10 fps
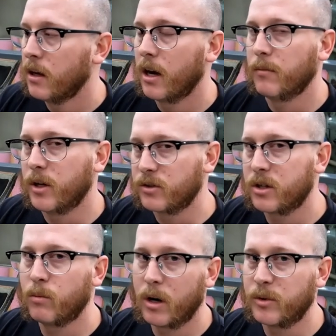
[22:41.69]
um, you know,
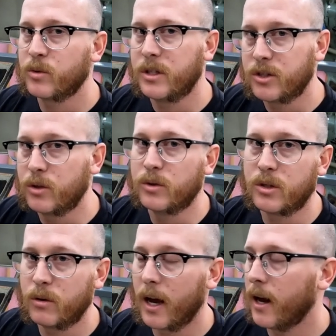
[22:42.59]
somewhere between two,
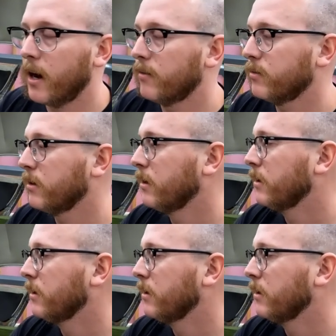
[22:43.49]
two and a half.